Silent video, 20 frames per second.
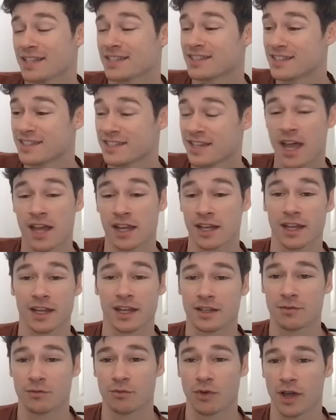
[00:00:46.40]

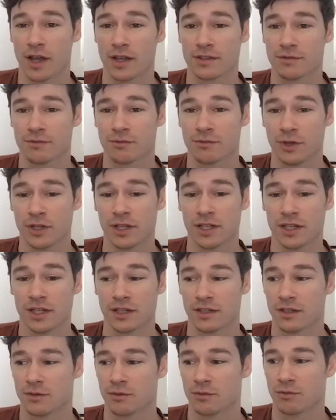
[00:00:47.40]
said, it's
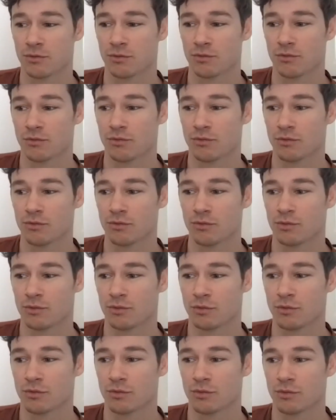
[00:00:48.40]
really
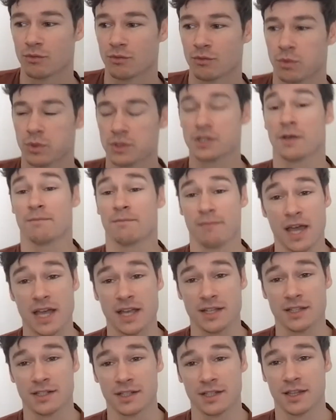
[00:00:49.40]
was
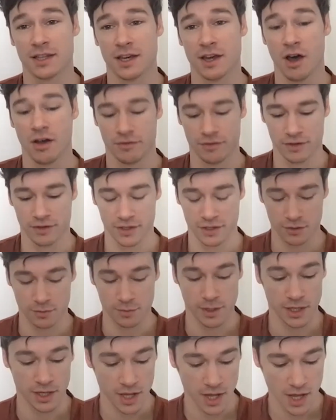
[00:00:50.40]
amazed that they offered it to
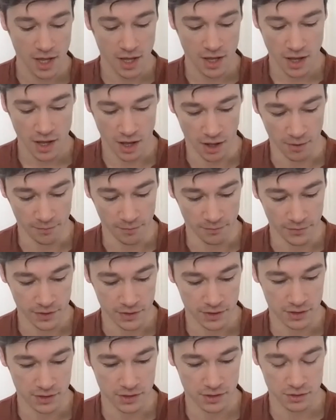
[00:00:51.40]
me.
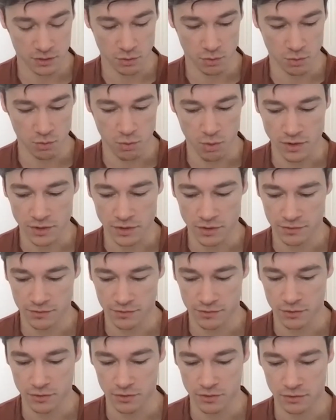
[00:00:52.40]
Is it's such a
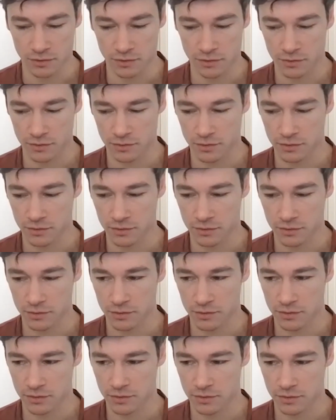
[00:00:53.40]
wonderful
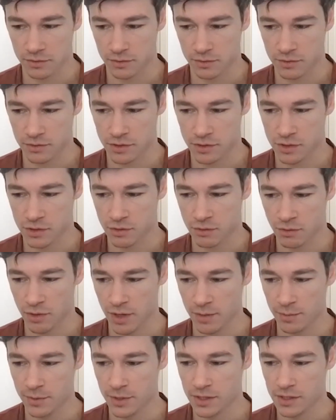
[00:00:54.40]

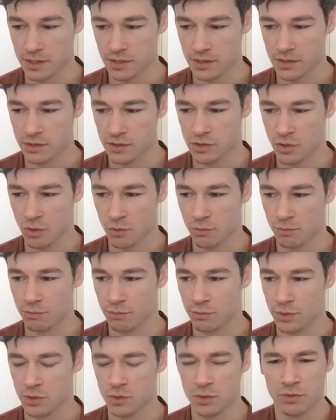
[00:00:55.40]
script. It's so
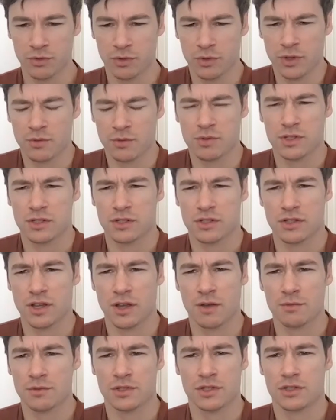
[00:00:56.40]
beautiful.
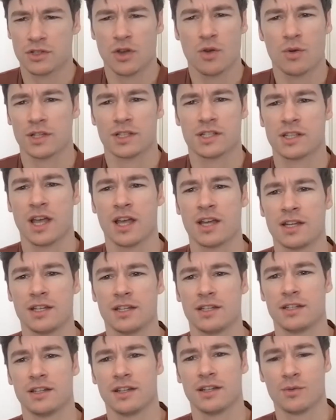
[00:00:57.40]
Yeah. I was so
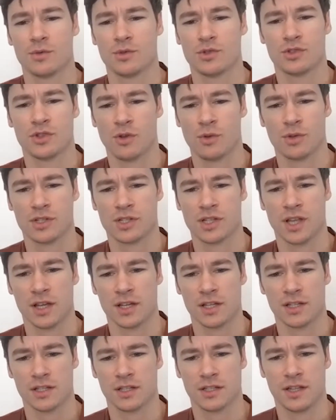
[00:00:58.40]
excited
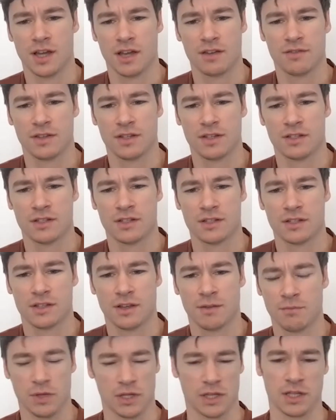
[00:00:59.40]
to dive into
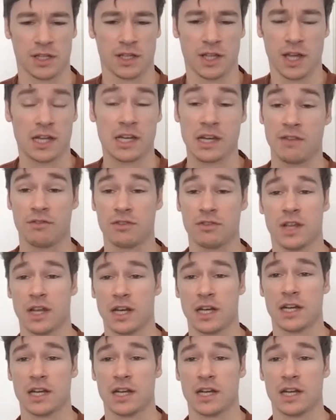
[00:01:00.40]
something like that. I'd never done